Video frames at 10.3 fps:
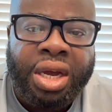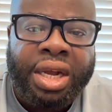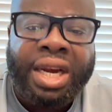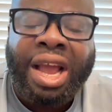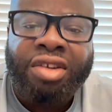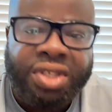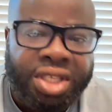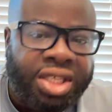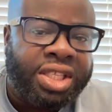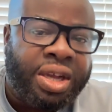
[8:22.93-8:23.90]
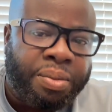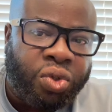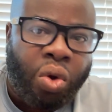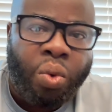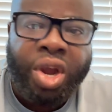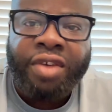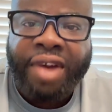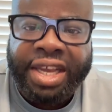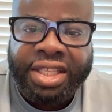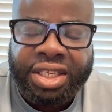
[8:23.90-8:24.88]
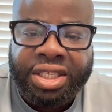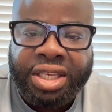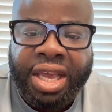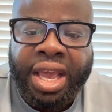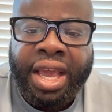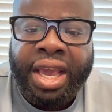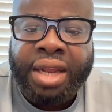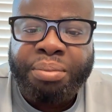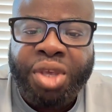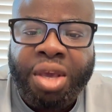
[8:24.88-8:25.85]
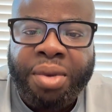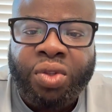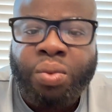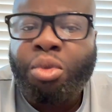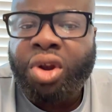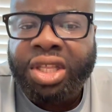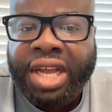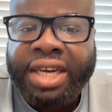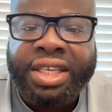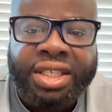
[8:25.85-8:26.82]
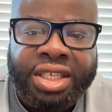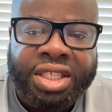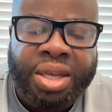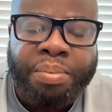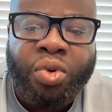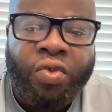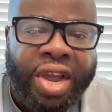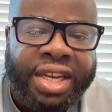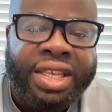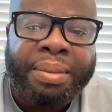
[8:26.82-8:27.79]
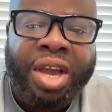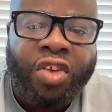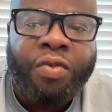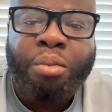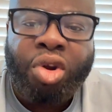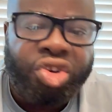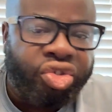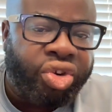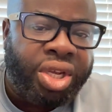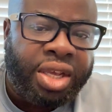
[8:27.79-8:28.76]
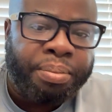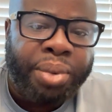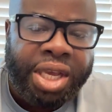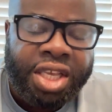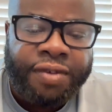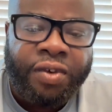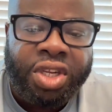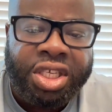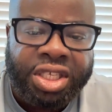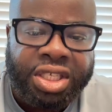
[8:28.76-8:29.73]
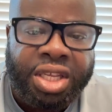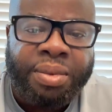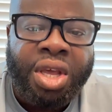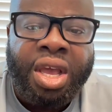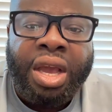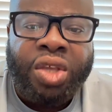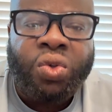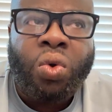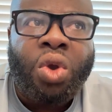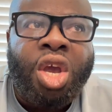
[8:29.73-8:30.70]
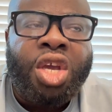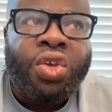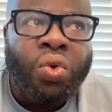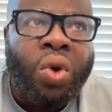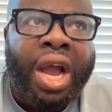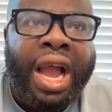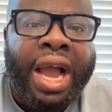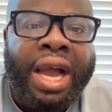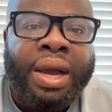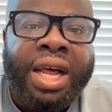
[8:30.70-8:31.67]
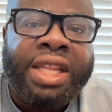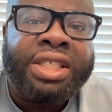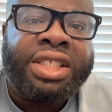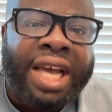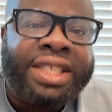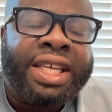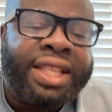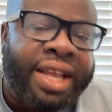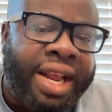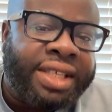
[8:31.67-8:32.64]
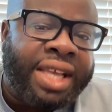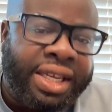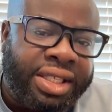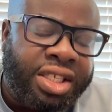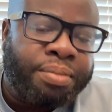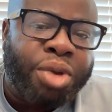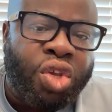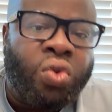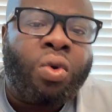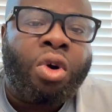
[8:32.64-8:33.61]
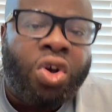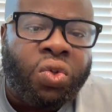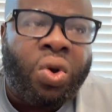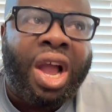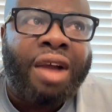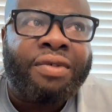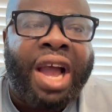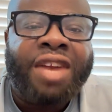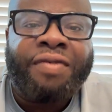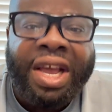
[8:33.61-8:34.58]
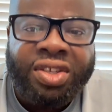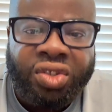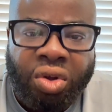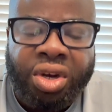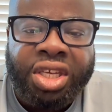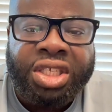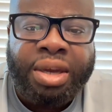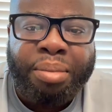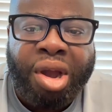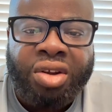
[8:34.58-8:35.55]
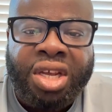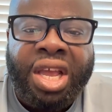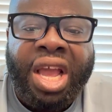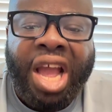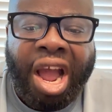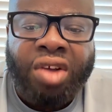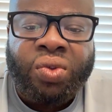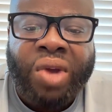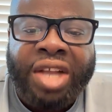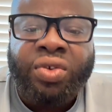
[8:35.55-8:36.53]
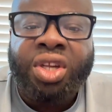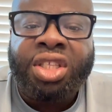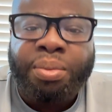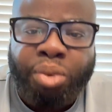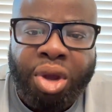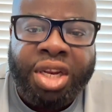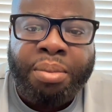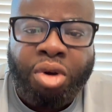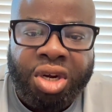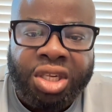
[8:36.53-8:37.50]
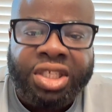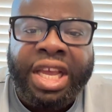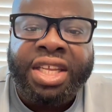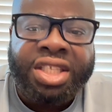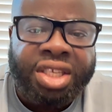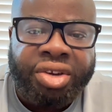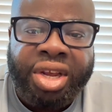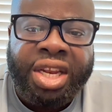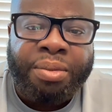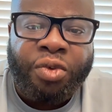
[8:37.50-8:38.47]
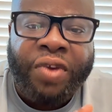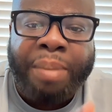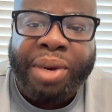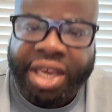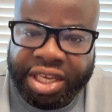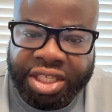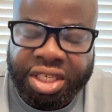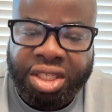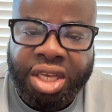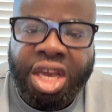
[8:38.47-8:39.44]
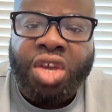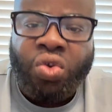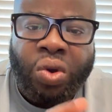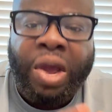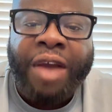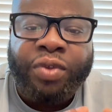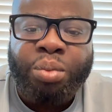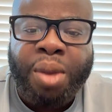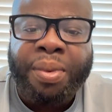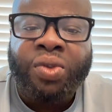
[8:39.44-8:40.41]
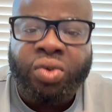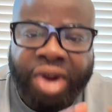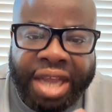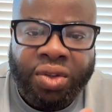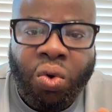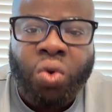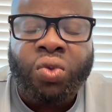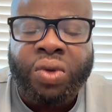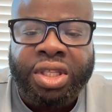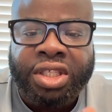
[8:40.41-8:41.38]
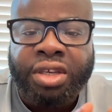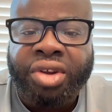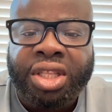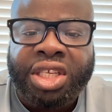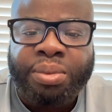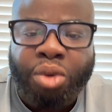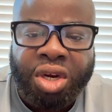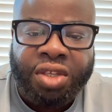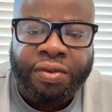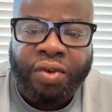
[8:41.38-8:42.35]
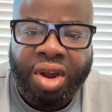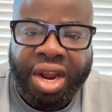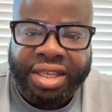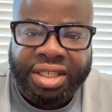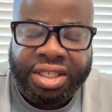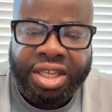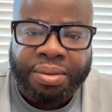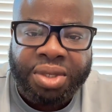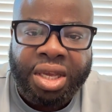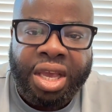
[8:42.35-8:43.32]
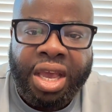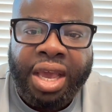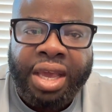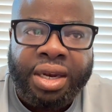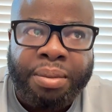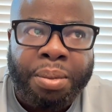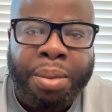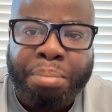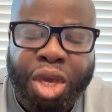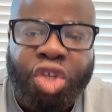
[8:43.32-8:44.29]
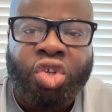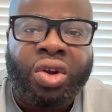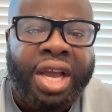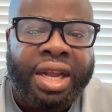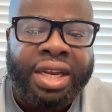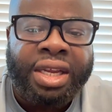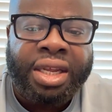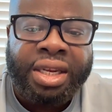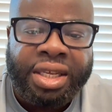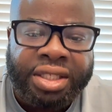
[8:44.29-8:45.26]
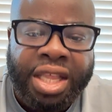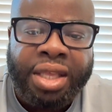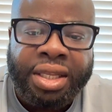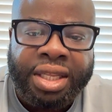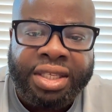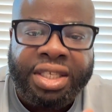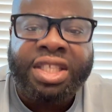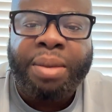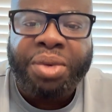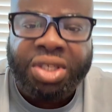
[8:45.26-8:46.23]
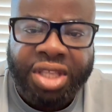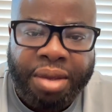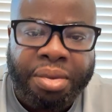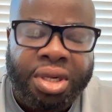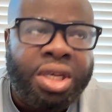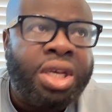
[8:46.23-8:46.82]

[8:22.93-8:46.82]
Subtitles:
cloud systems or whatever it is, and be able to monitor this system, provide some kind of monitoring in place for this system. So you are just a data scientist, but you also have advanced knowledge about how to actually deploy the models and integrate them with applications. You have to be able to write code to integrate these models with other systems and make sure that the system is stable